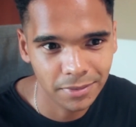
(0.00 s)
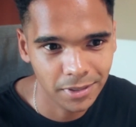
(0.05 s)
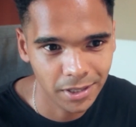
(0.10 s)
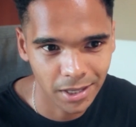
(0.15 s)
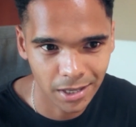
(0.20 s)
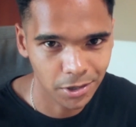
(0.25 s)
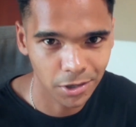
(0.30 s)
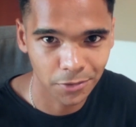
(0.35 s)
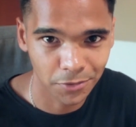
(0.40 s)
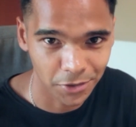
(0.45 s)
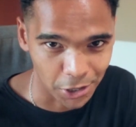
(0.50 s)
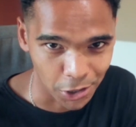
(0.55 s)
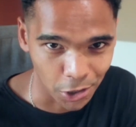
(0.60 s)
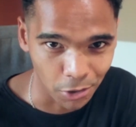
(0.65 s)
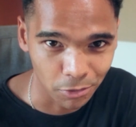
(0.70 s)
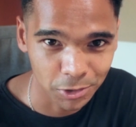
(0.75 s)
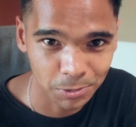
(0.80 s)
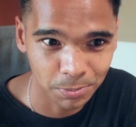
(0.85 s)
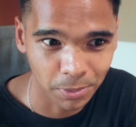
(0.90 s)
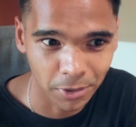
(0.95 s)
If you get
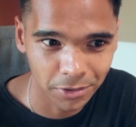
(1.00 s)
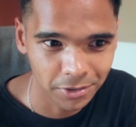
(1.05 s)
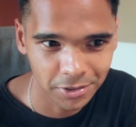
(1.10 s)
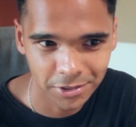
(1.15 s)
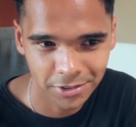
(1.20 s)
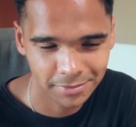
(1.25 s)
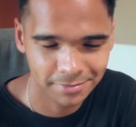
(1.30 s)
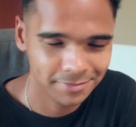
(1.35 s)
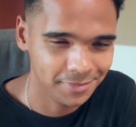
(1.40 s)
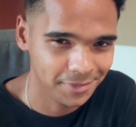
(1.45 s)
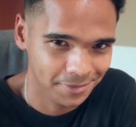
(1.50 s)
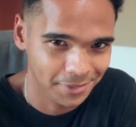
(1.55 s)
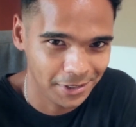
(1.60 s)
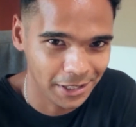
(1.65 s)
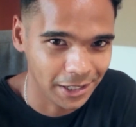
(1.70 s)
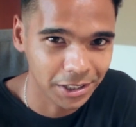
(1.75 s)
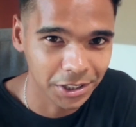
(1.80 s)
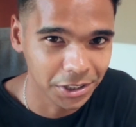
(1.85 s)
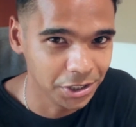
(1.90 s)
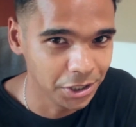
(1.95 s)
no response,
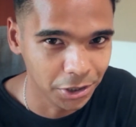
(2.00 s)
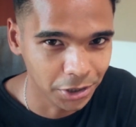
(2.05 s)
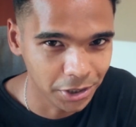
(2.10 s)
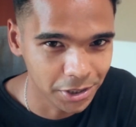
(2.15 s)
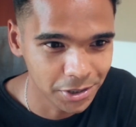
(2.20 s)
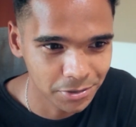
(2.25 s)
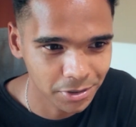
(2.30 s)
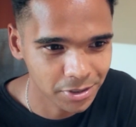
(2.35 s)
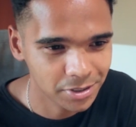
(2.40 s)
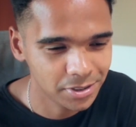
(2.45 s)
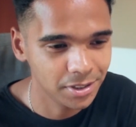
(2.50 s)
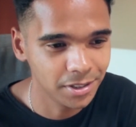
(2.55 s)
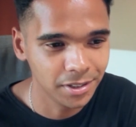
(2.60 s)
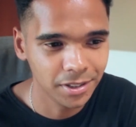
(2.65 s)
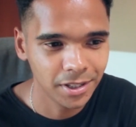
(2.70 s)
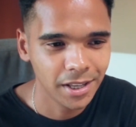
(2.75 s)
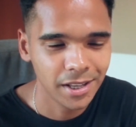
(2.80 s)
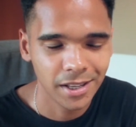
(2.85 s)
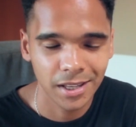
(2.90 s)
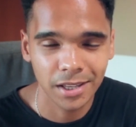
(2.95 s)
they're clearly not
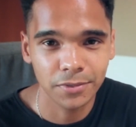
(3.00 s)
interested.